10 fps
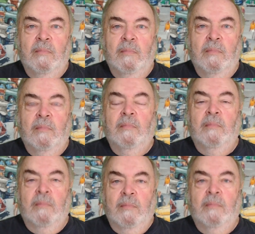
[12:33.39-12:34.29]

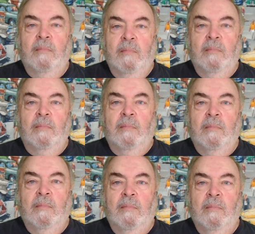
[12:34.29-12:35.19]

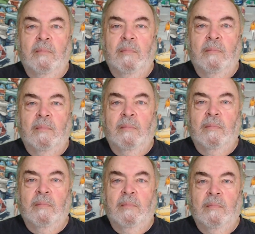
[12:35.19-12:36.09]

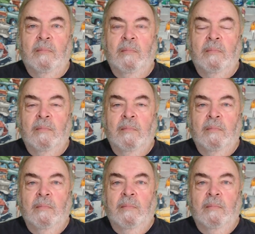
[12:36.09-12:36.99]

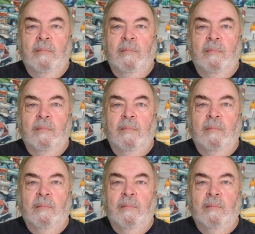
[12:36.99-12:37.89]

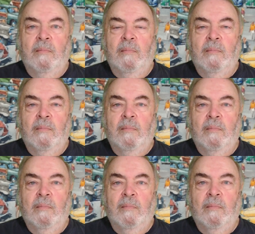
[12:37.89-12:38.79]

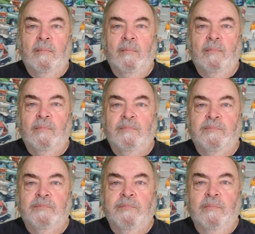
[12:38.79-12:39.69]

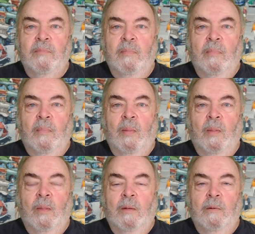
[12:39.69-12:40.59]

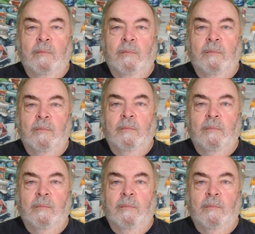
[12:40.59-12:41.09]
This person isn't speaking.